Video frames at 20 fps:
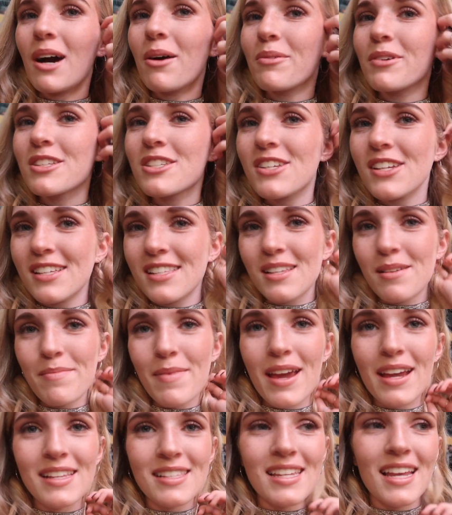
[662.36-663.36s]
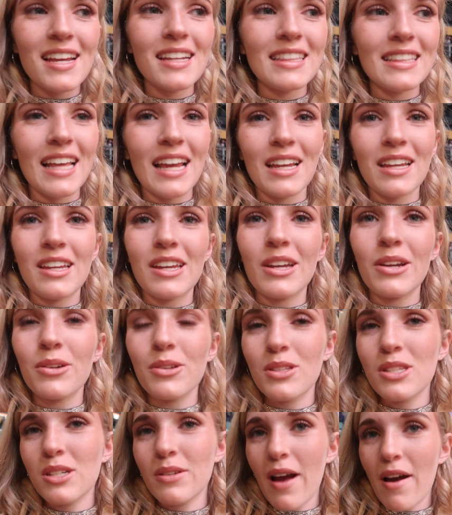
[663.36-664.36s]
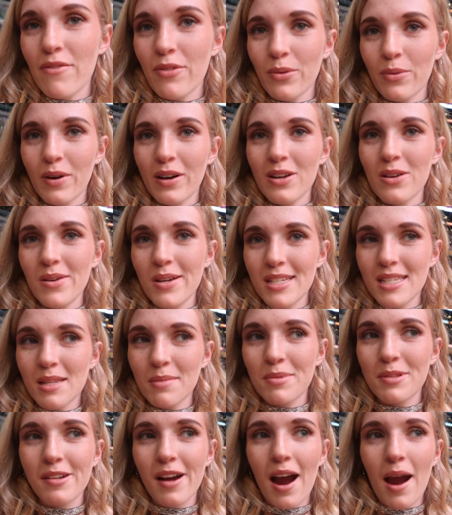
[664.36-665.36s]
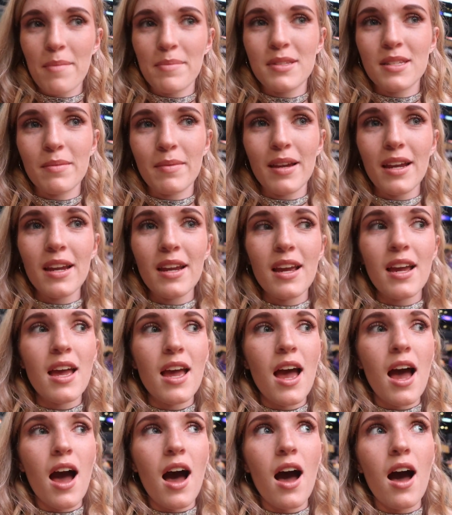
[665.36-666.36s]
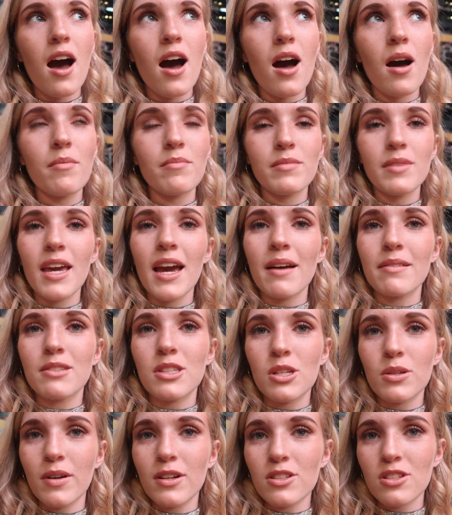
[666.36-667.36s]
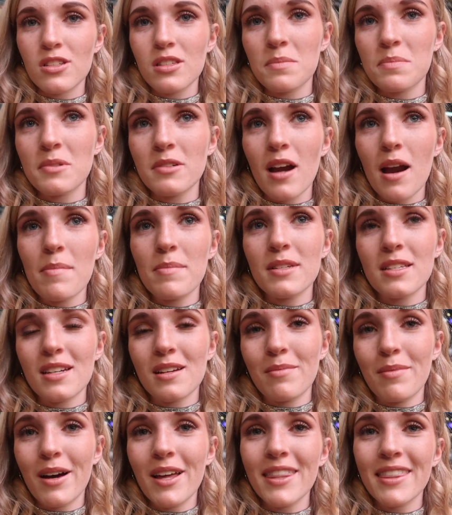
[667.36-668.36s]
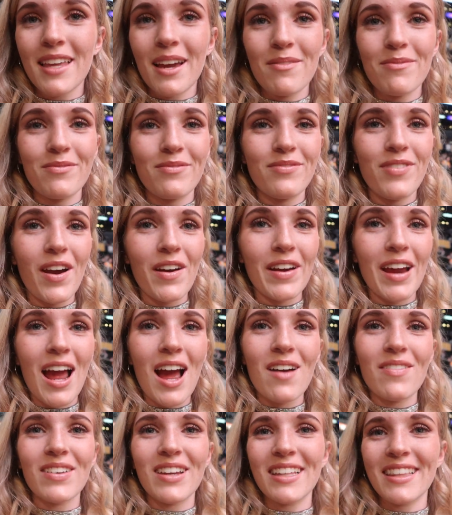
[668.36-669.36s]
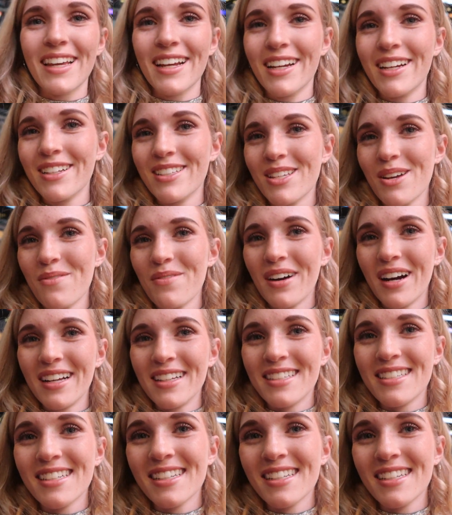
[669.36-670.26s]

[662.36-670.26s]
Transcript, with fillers: now, which is amazing. Thank you to everyone who has subscribed to me. Um, yeah, two hundred subscribers in a month. I'm very happy. Thank you so much.